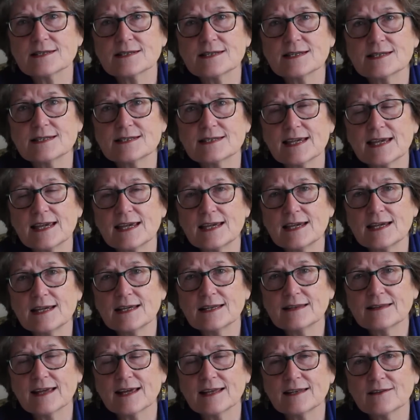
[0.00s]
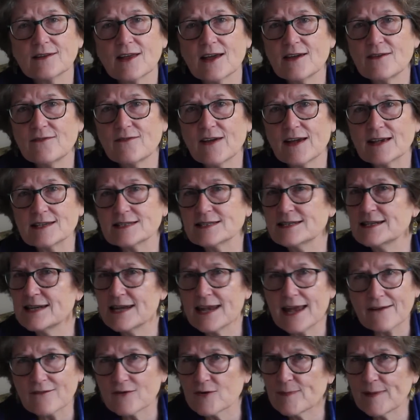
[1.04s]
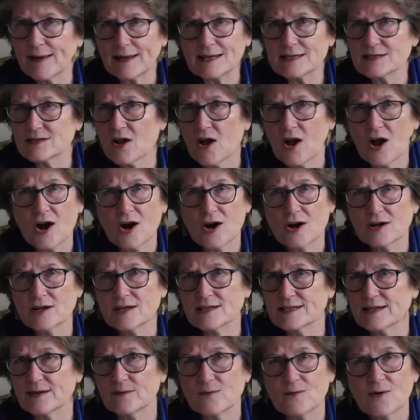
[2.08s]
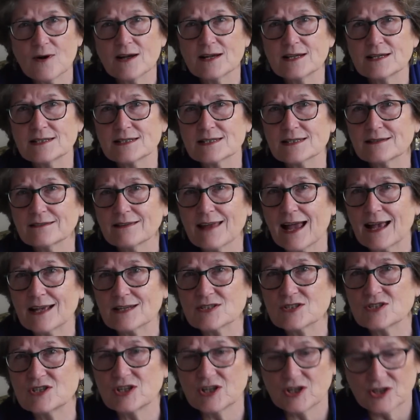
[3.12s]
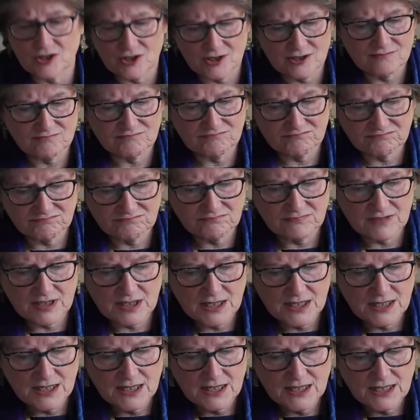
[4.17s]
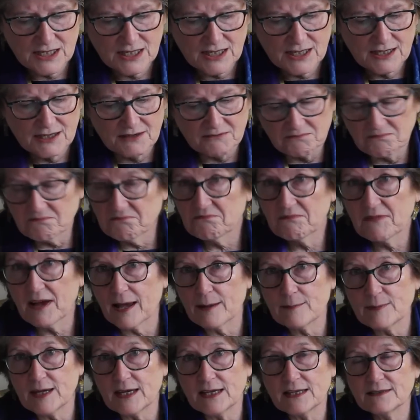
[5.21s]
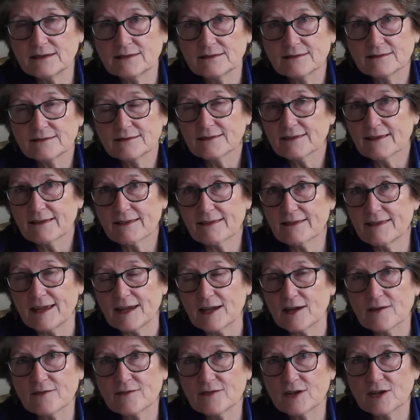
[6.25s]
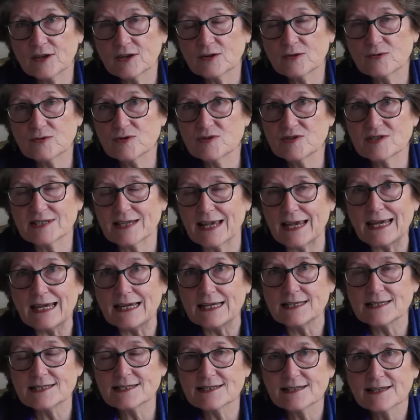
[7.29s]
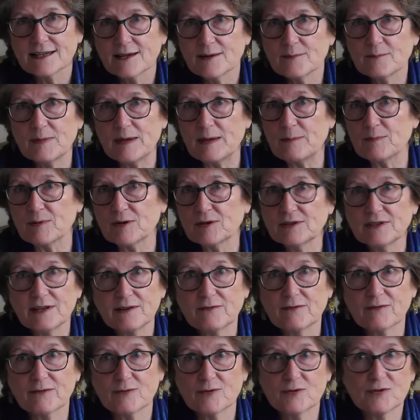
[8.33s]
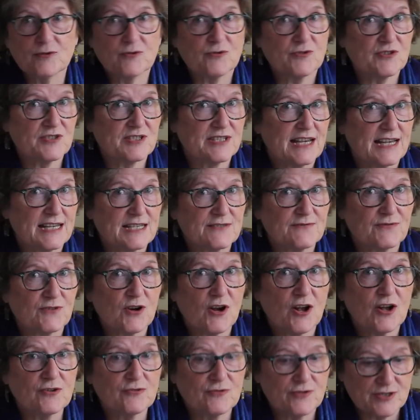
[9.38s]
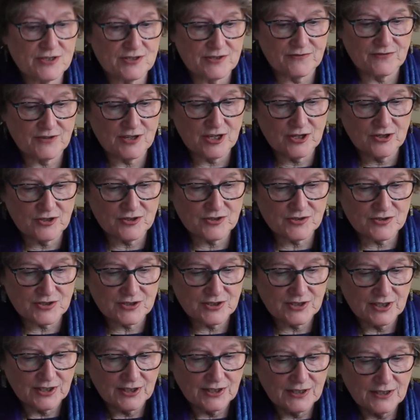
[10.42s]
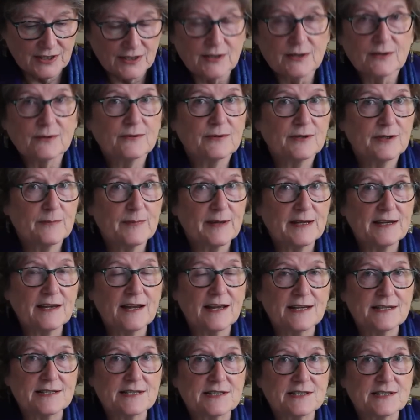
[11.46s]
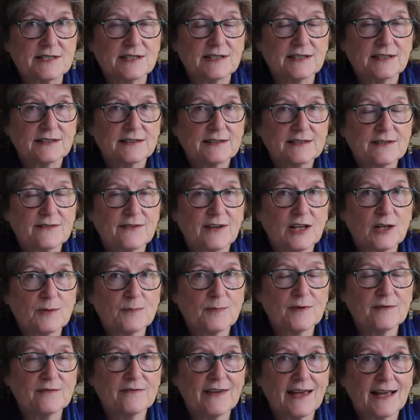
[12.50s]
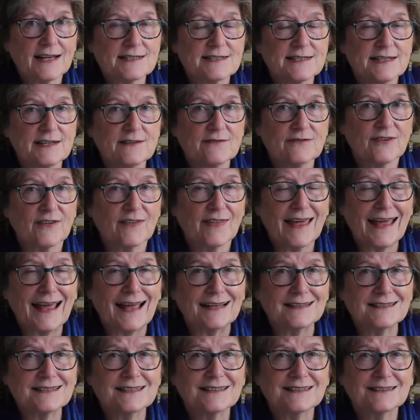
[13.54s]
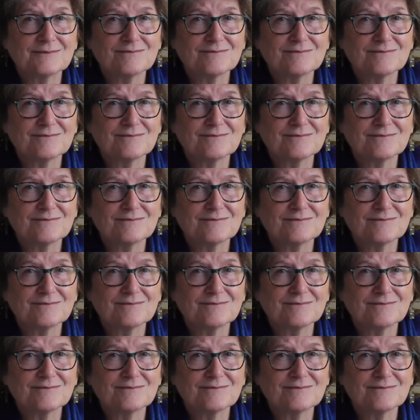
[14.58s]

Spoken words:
to say that life has never been as hard as it was last year. I mean, think of the Crusades. People lived through the Crusades for hundreds of years. Would have been nice to develop a vaccine for that.